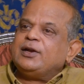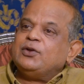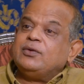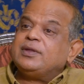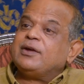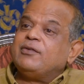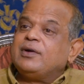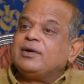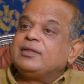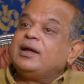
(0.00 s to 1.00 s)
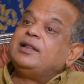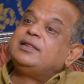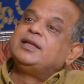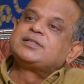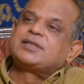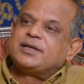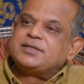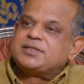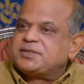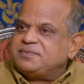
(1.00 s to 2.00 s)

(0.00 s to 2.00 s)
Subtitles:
you they were the healthiest guys.